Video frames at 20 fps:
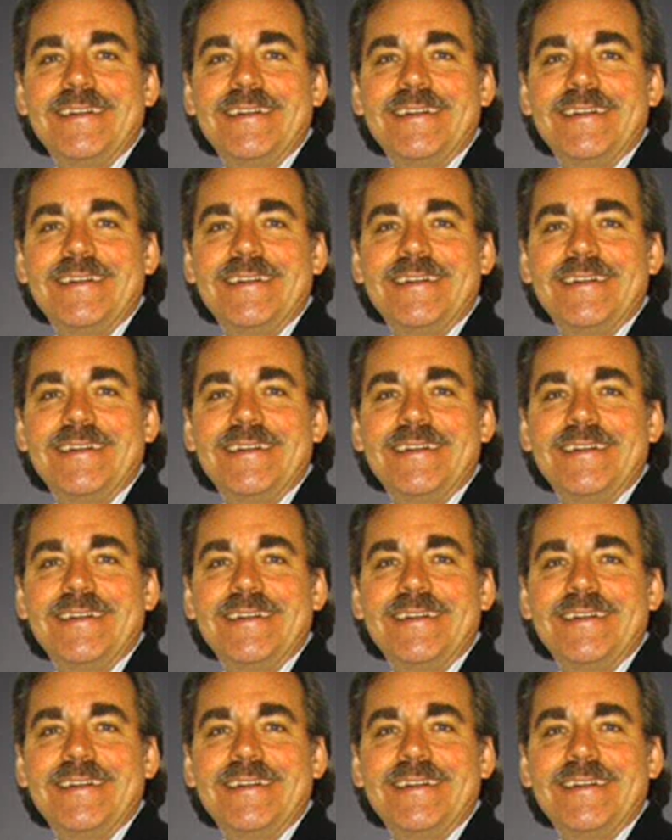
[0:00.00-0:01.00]

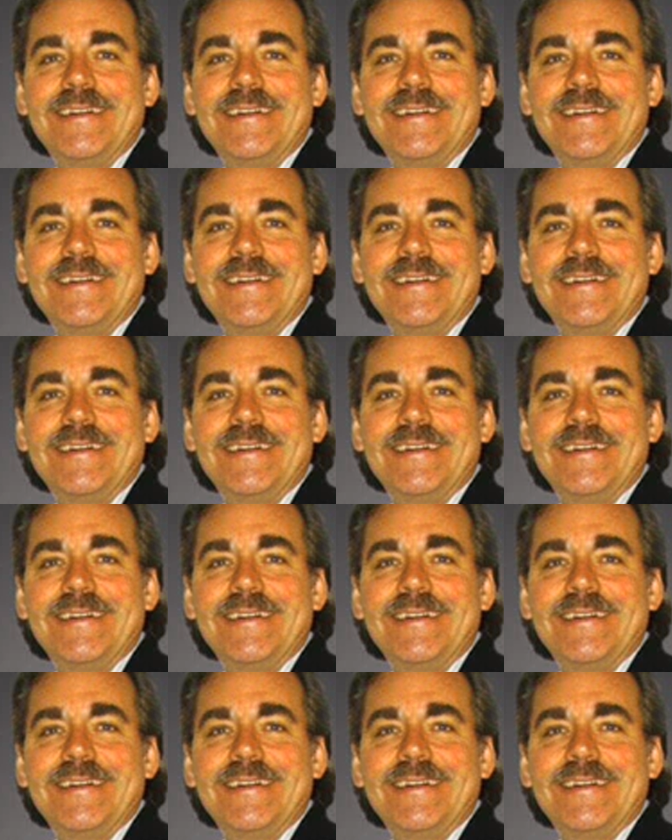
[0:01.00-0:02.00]

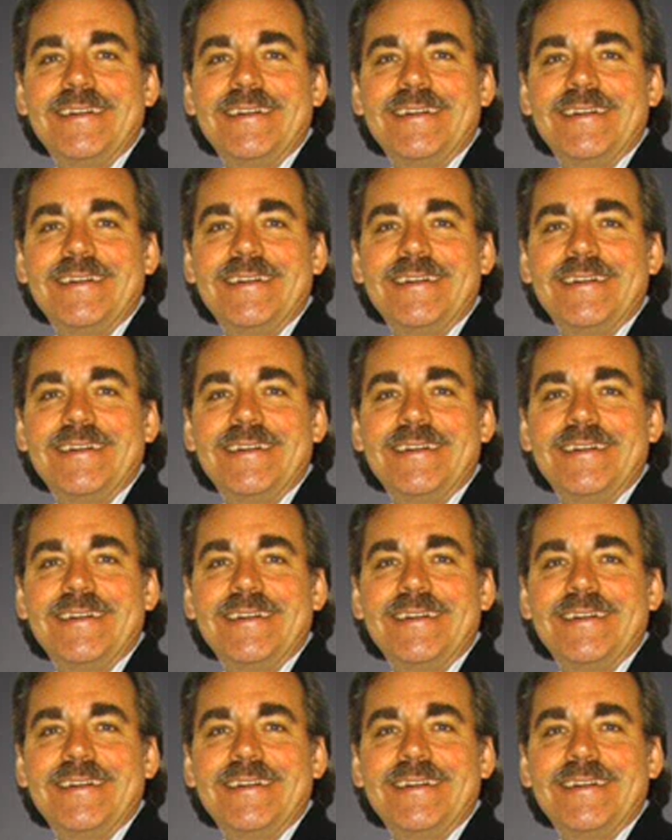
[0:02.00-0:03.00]

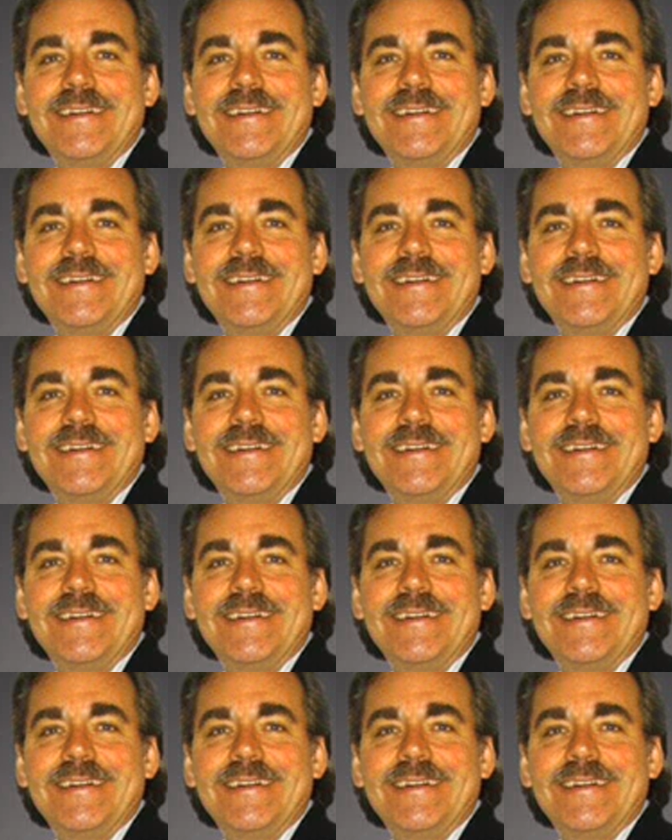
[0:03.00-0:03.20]
This is a still picture; no speech is visible.